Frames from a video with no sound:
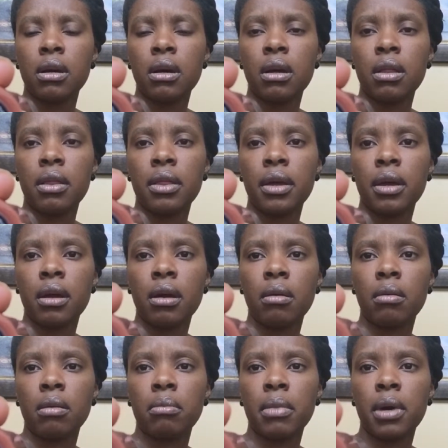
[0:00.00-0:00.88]
on there,
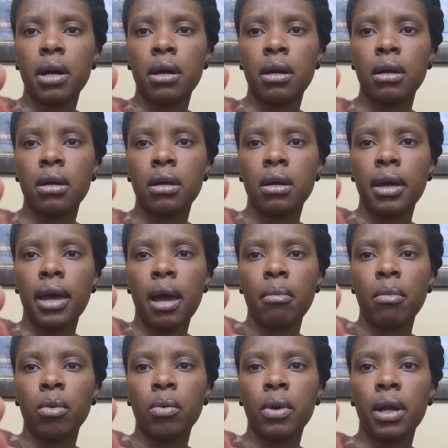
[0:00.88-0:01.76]
what my
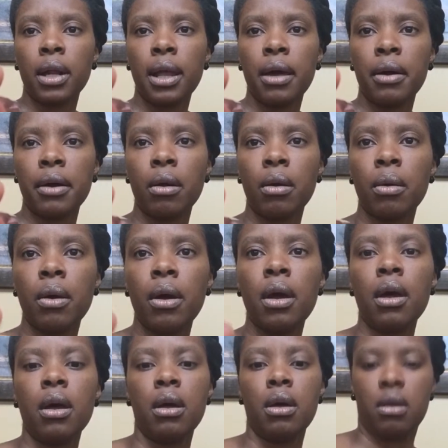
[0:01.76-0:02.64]
camera will allow you.
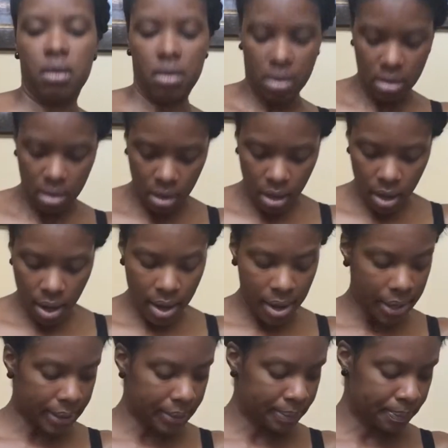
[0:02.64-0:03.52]

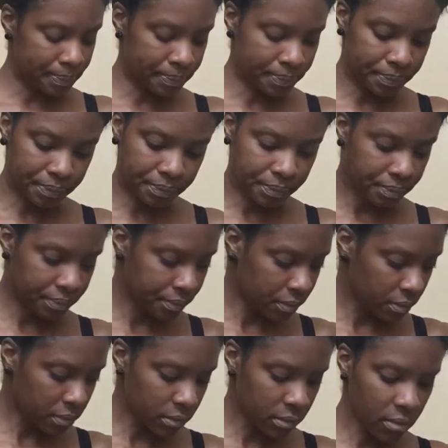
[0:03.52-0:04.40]
Um,
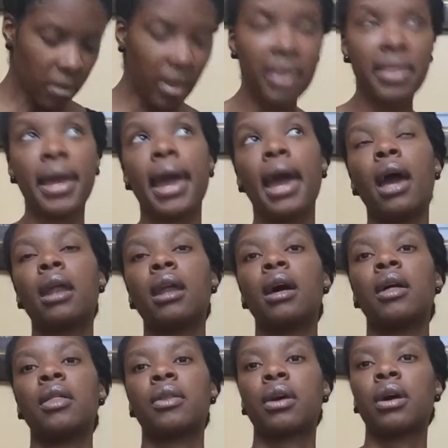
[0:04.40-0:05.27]
they had
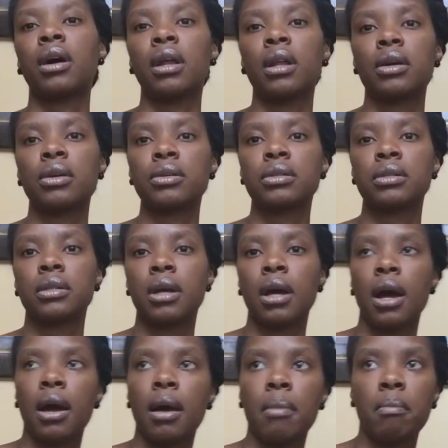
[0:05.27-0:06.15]
other colors
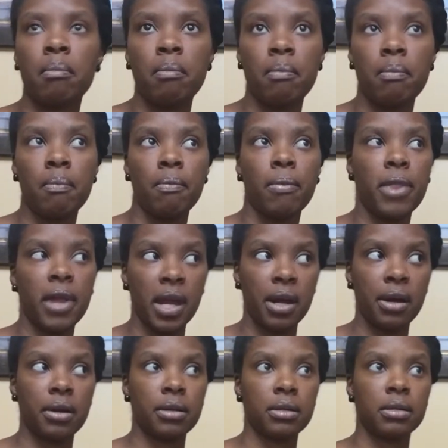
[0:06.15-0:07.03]
um,
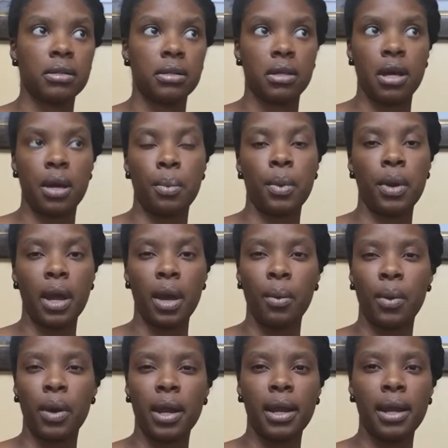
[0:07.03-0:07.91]
there today when I
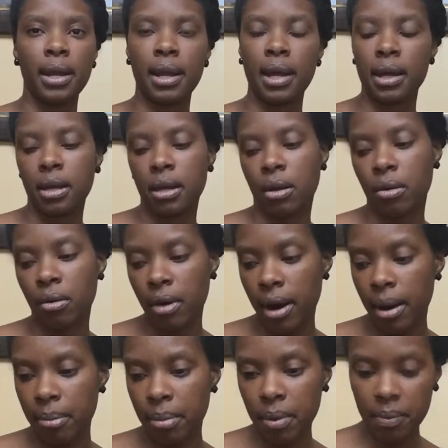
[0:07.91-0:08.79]
went and I didn't
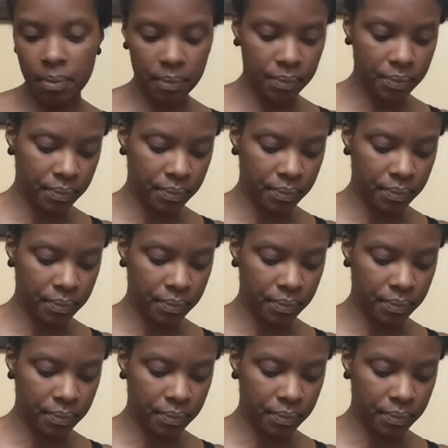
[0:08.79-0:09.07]
grab them.